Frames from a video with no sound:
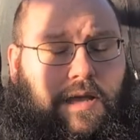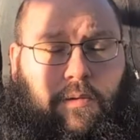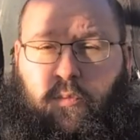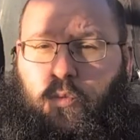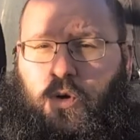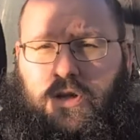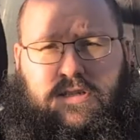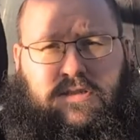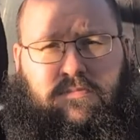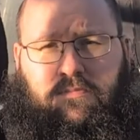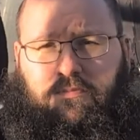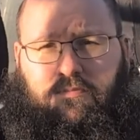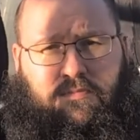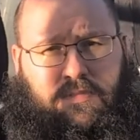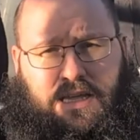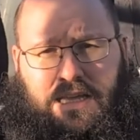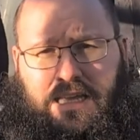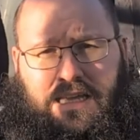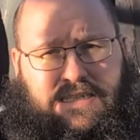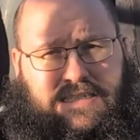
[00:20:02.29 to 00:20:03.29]
It wasn't,
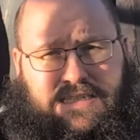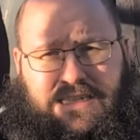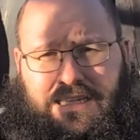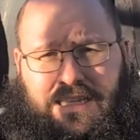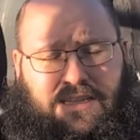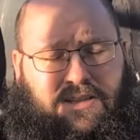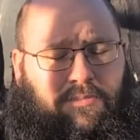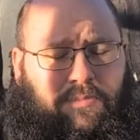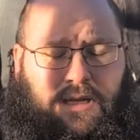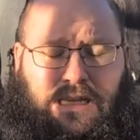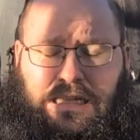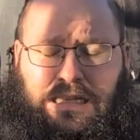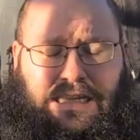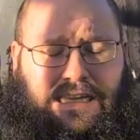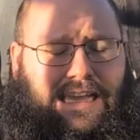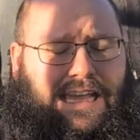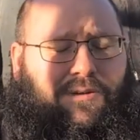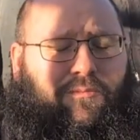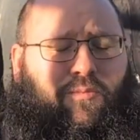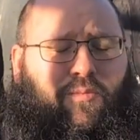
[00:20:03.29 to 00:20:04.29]
like I said at the
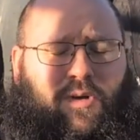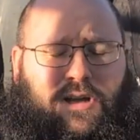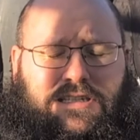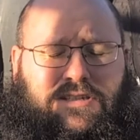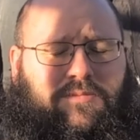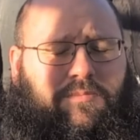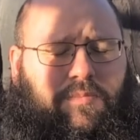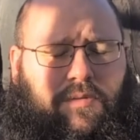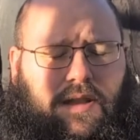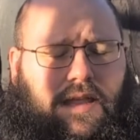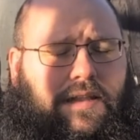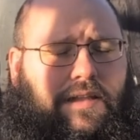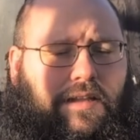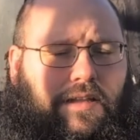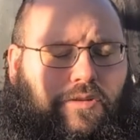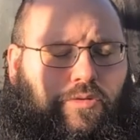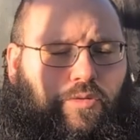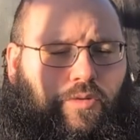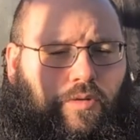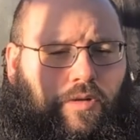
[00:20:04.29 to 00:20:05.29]
beginning, it wasn't planned
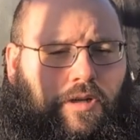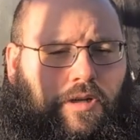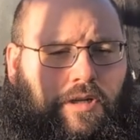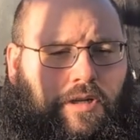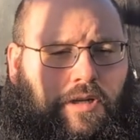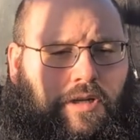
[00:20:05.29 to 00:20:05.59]
at all